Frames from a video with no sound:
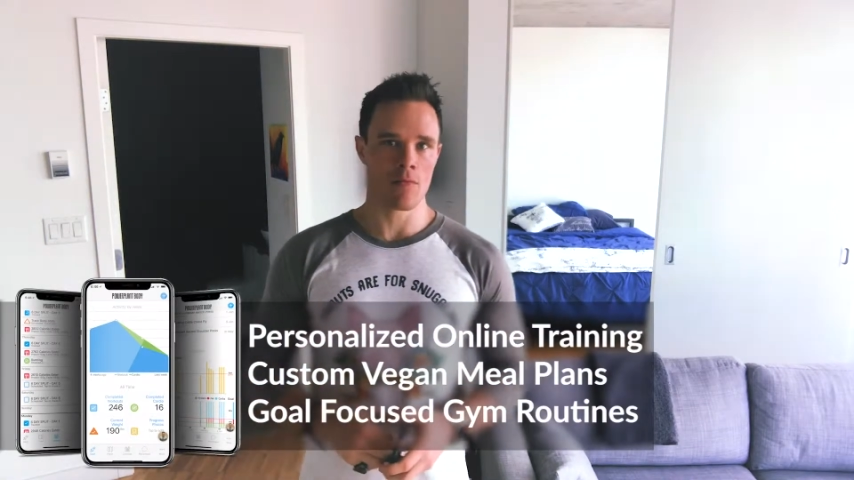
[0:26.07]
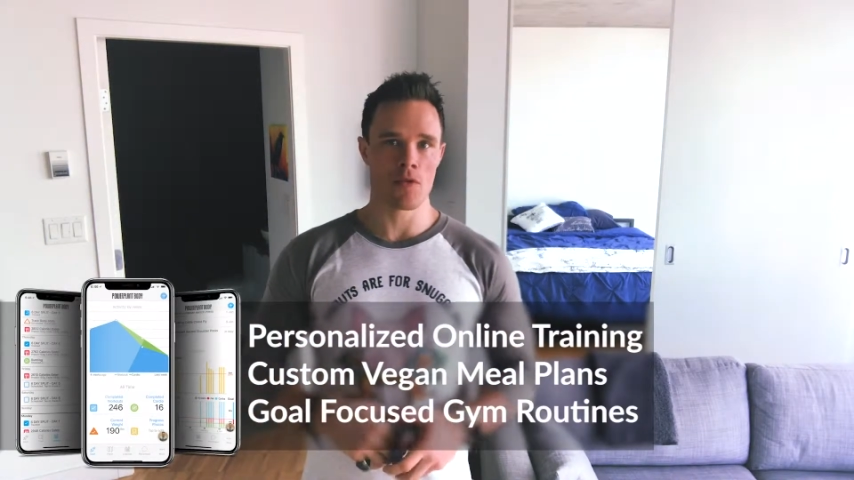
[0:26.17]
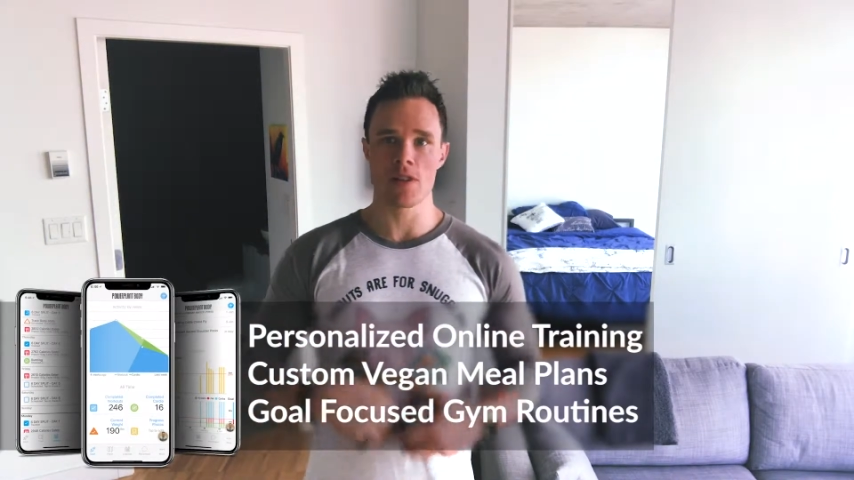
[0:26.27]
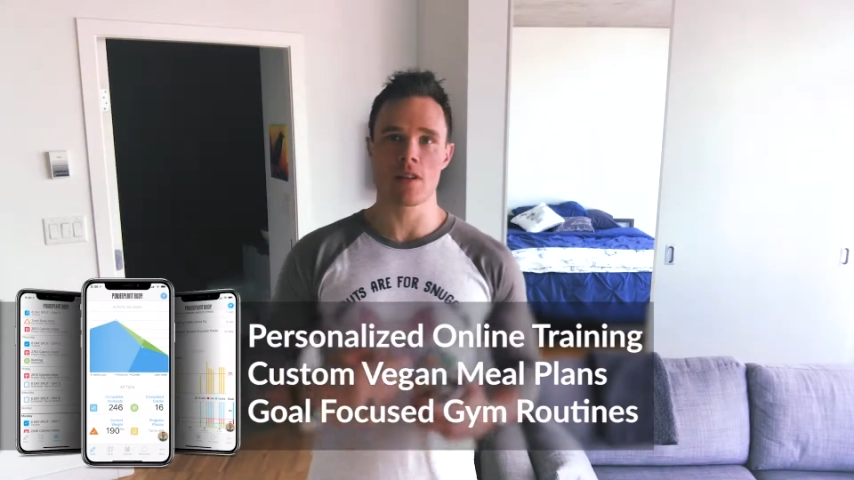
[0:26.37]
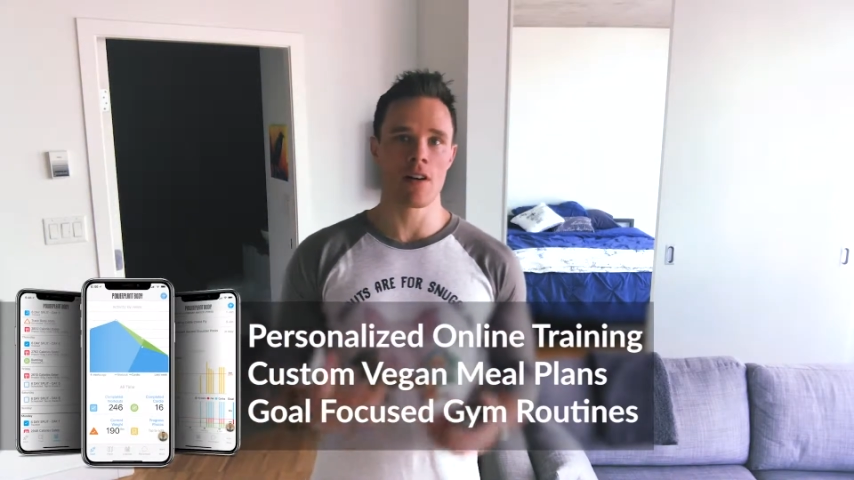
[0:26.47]

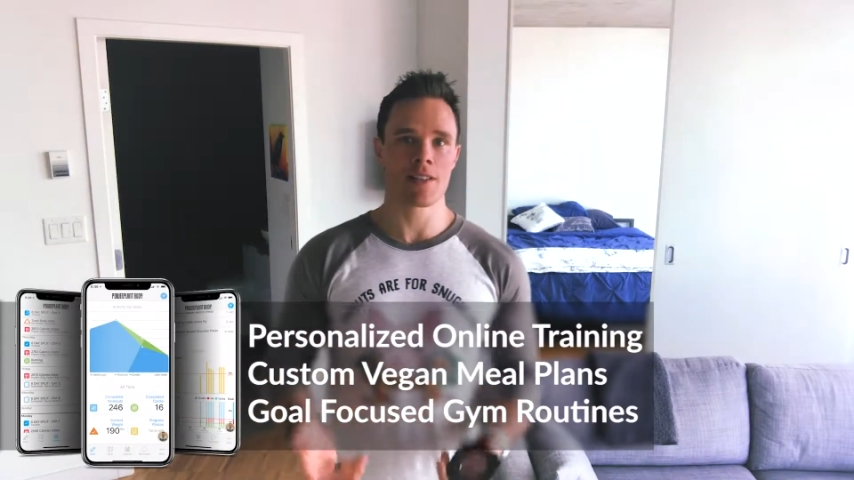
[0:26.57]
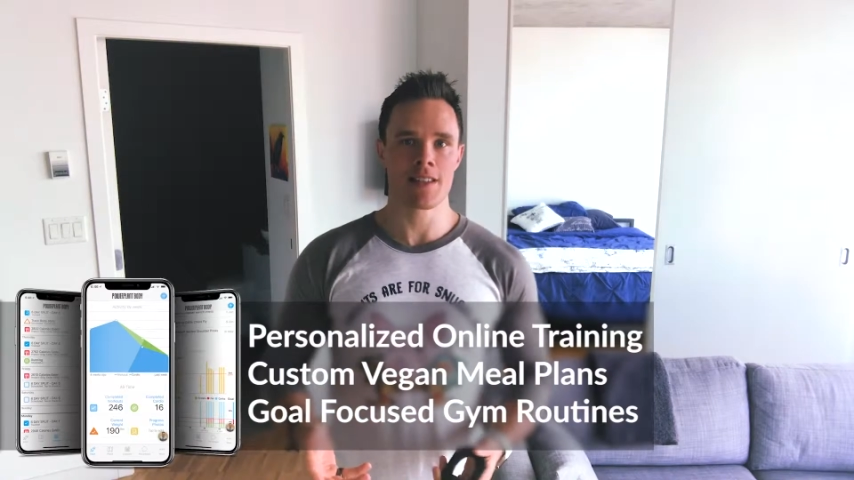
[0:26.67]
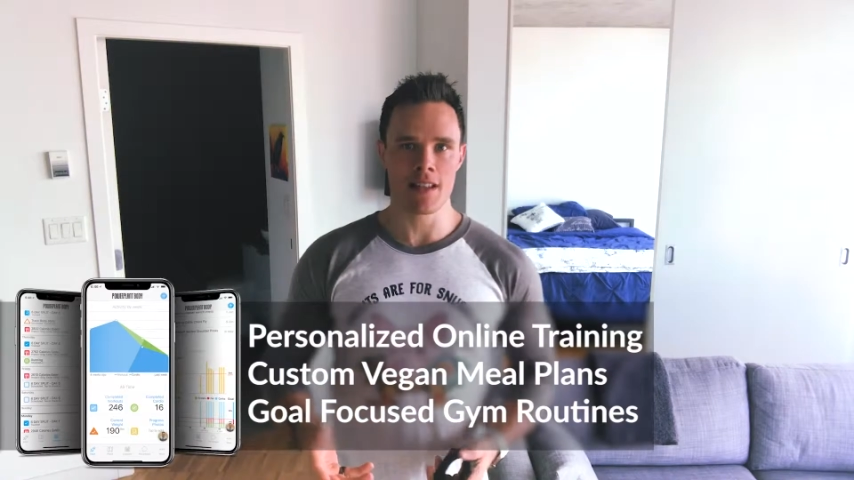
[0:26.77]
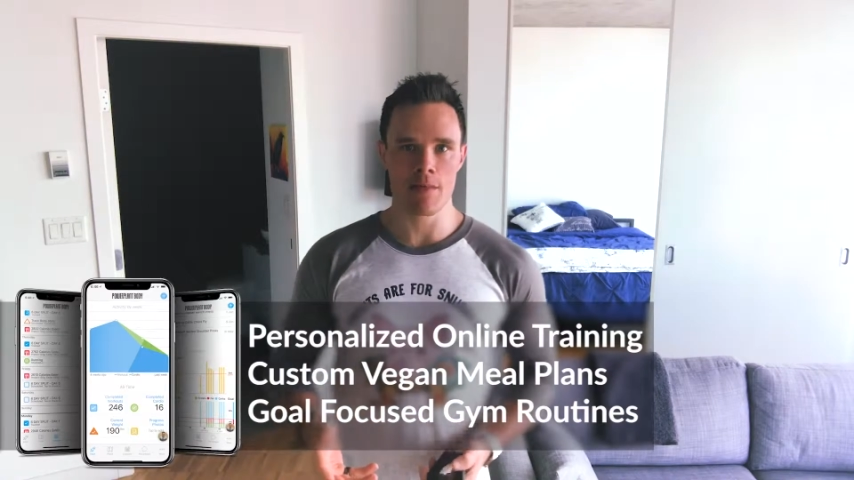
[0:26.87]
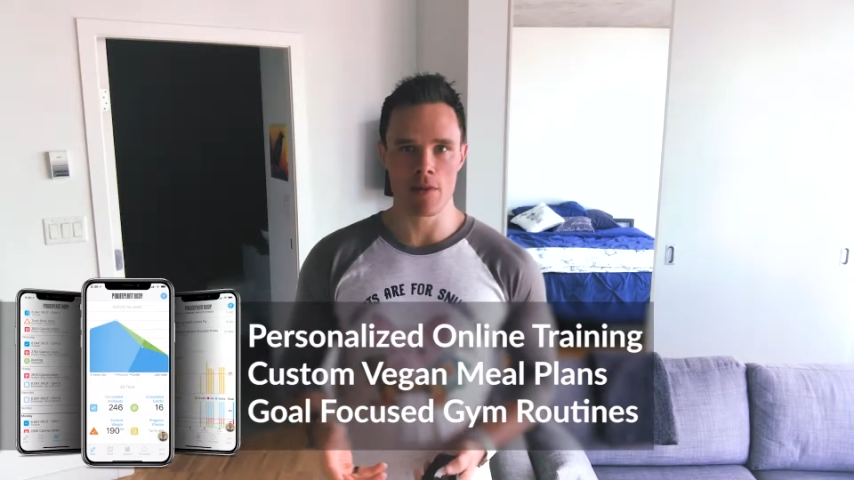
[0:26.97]
most of the
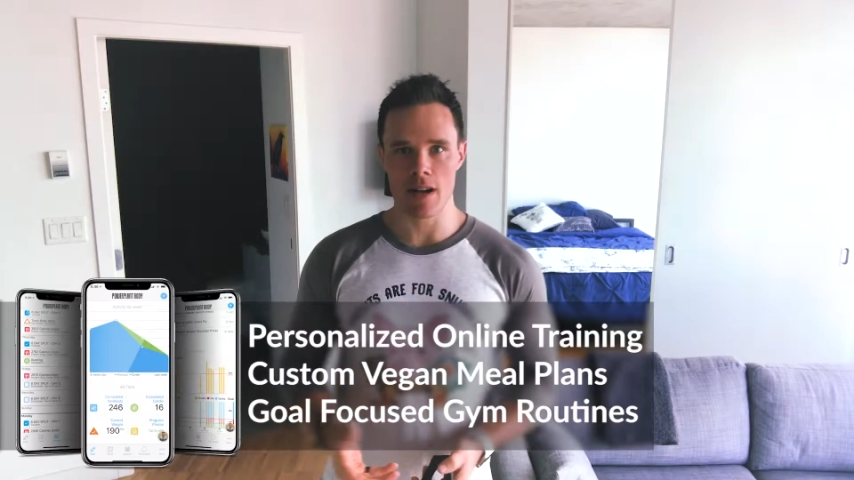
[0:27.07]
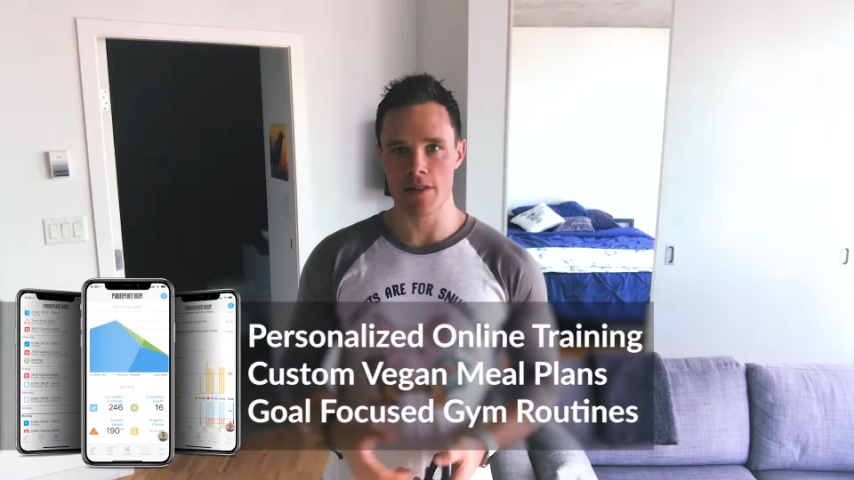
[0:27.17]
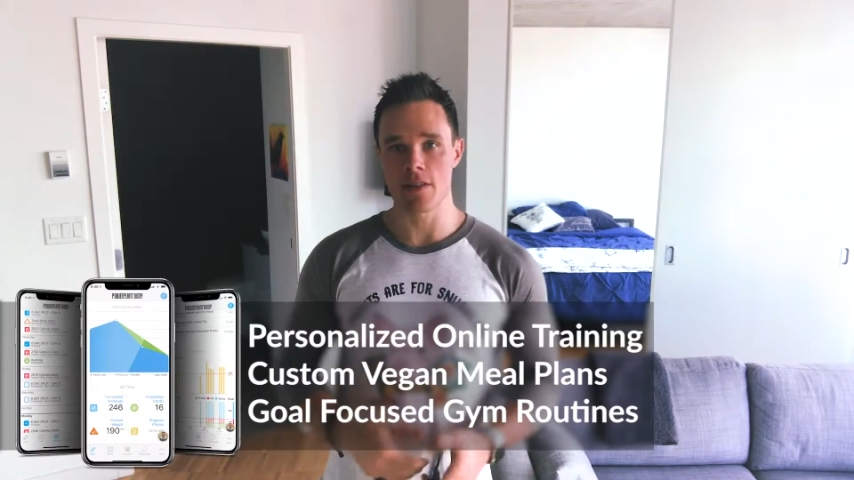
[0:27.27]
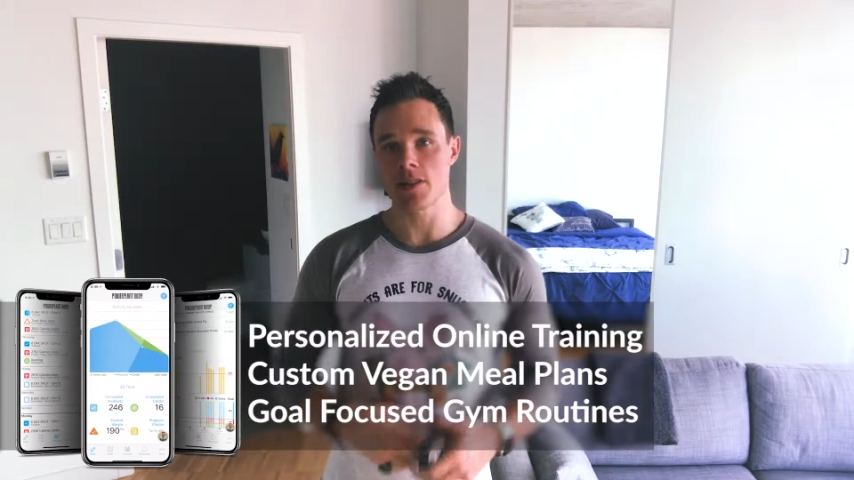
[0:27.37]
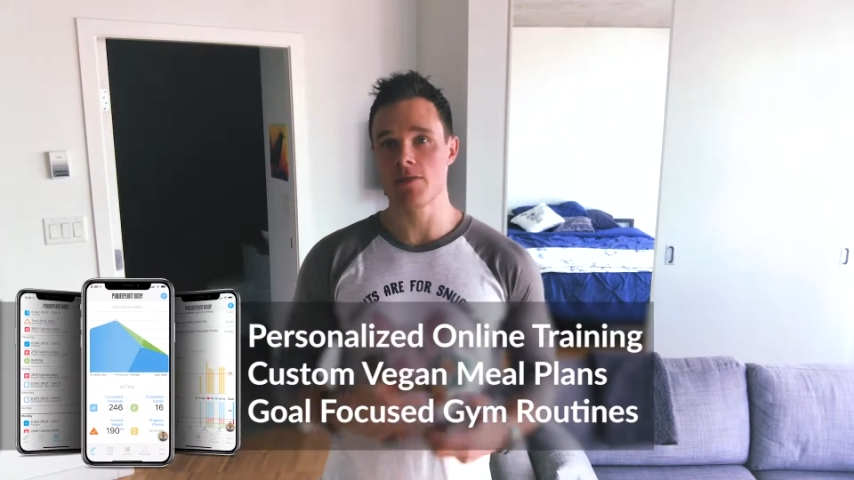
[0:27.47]
content that I put
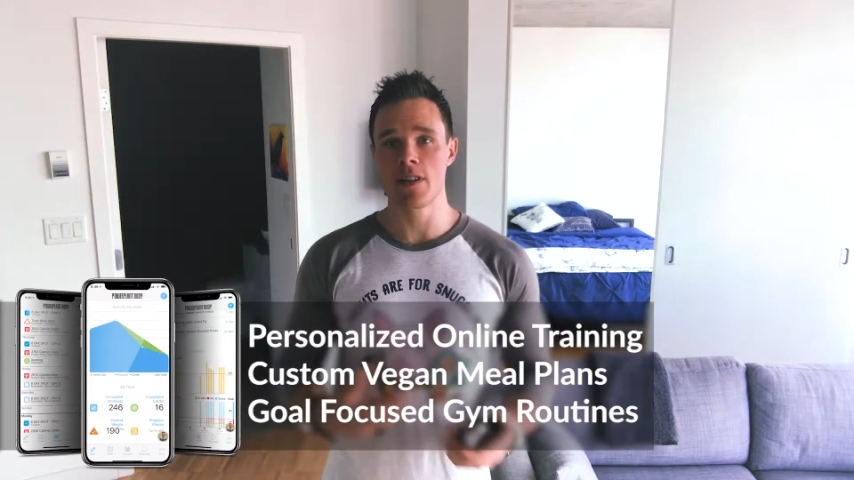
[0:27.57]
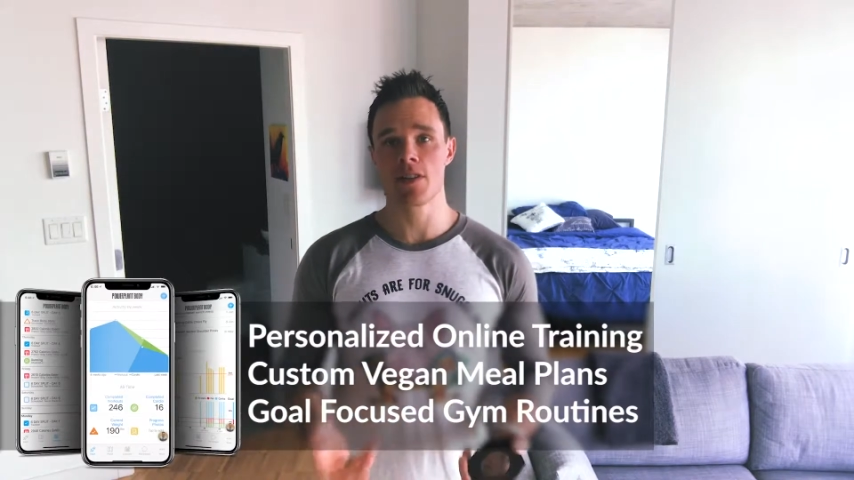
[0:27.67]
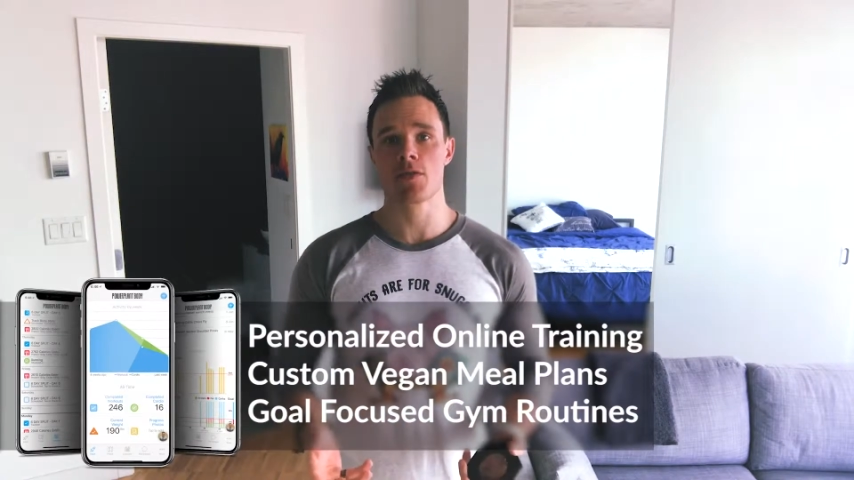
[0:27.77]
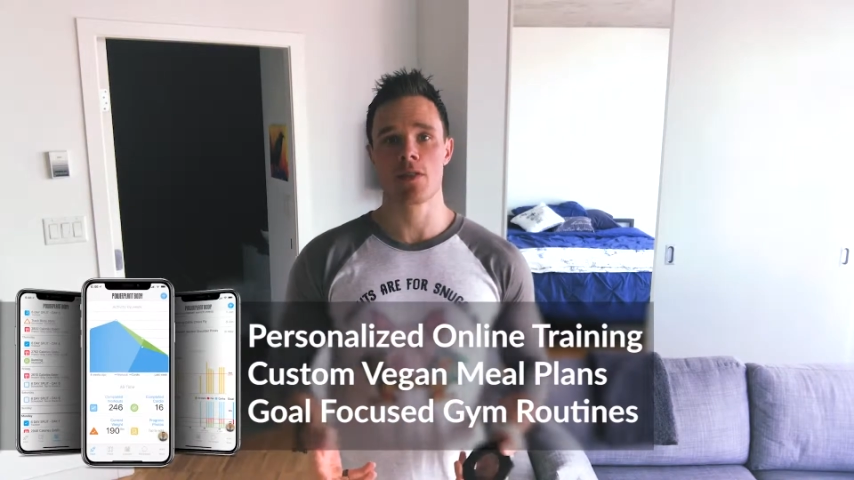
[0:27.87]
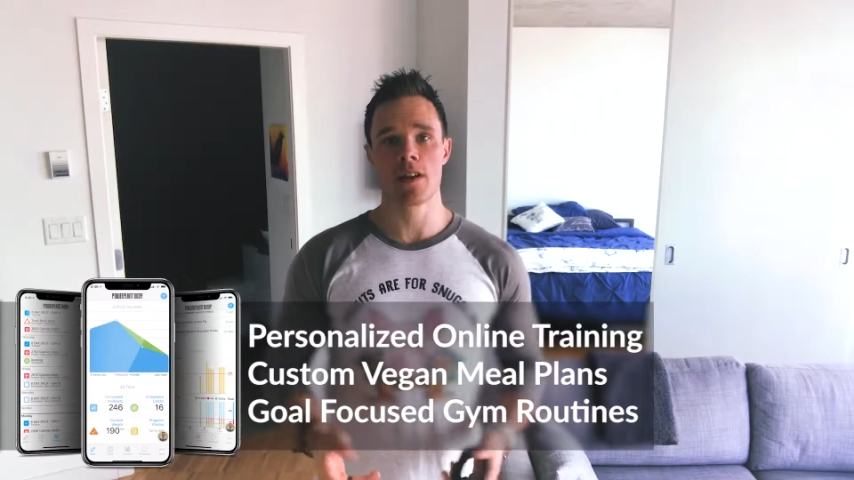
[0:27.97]
out there is
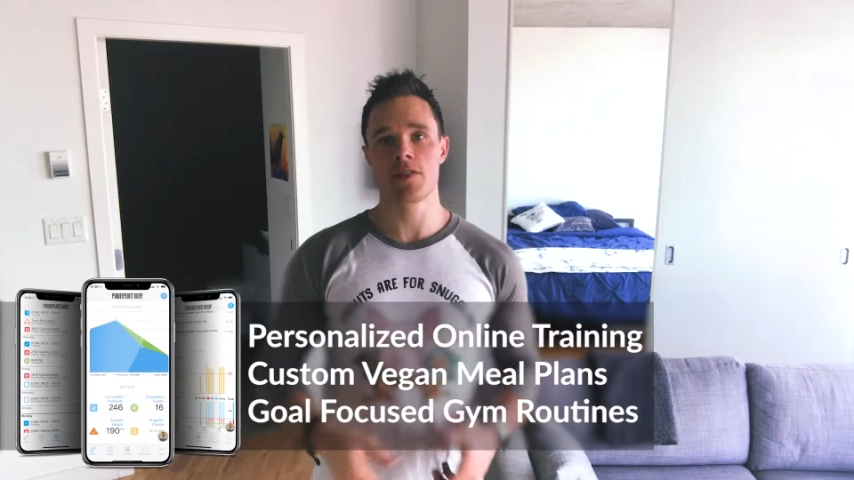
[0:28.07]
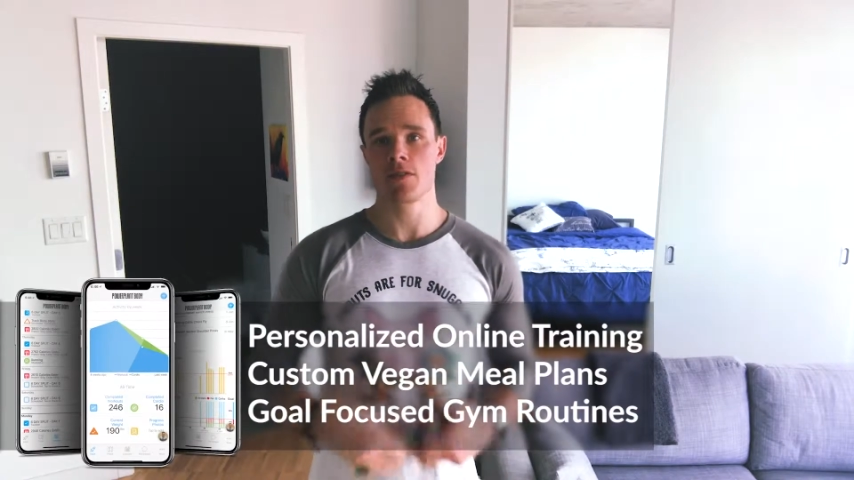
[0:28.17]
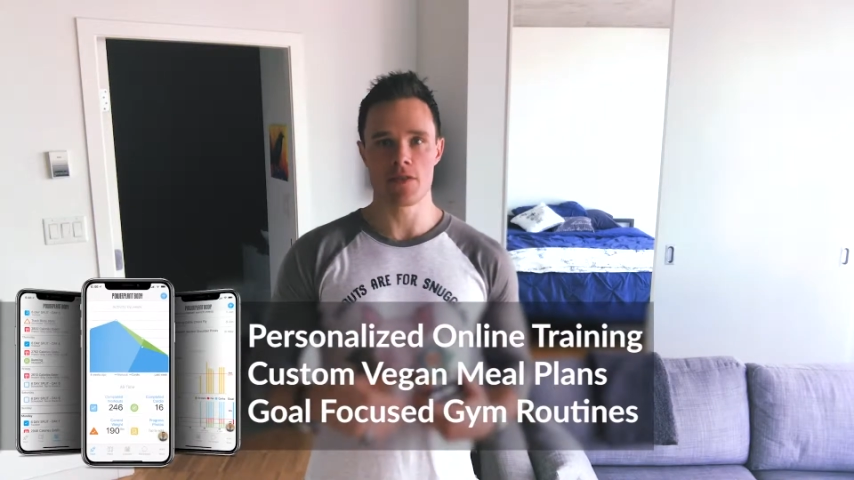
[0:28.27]
fitness oriented or